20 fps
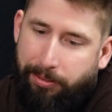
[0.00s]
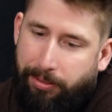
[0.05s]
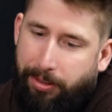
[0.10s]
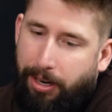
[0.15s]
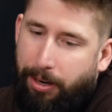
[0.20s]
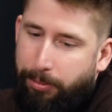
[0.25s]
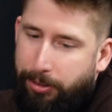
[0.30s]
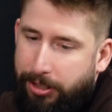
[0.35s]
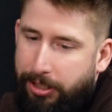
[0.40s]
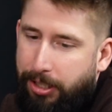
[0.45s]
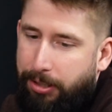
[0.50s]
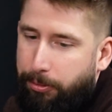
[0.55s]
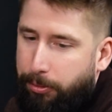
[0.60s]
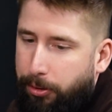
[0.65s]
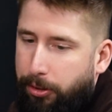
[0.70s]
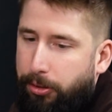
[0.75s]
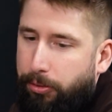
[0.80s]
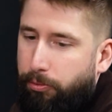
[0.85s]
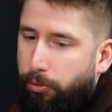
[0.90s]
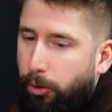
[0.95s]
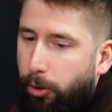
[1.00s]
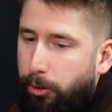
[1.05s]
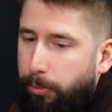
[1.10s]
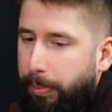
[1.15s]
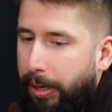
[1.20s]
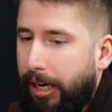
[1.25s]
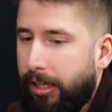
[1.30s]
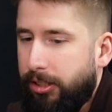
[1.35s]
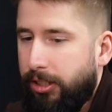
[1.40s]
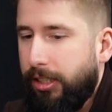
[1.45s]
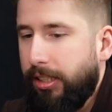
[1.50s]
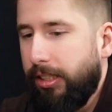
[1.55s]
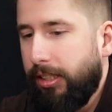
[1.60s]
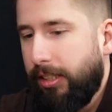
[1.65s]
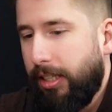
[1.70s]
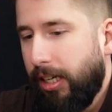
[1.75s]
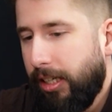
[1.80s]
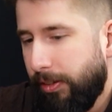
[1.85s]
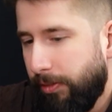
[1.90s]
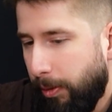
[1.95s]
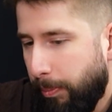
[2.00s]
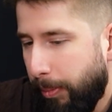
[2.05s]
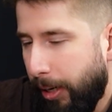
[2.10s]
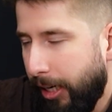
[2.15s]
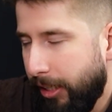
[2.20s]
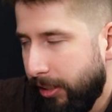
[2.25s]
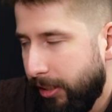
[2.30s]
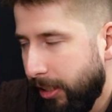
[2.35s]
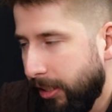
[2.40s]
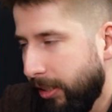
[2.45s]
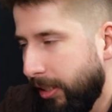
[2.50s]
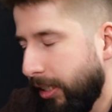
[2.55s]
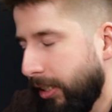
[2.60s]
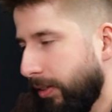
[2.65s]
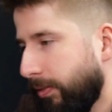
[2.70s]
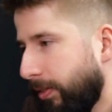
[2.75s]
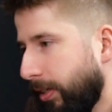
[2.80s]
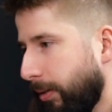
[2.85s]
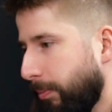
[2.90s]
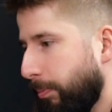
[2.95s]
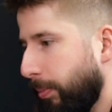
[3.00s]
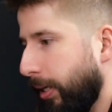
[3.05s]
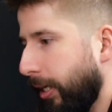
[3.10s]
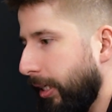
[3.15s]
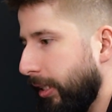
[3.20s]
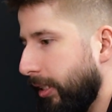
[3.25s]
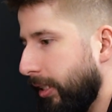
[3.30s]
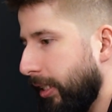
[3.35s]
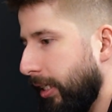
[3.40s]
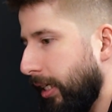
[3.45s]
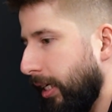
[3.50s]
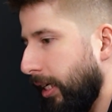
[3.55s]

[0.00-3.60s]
I would say we'll roll back to kind of a mindset thing of it, but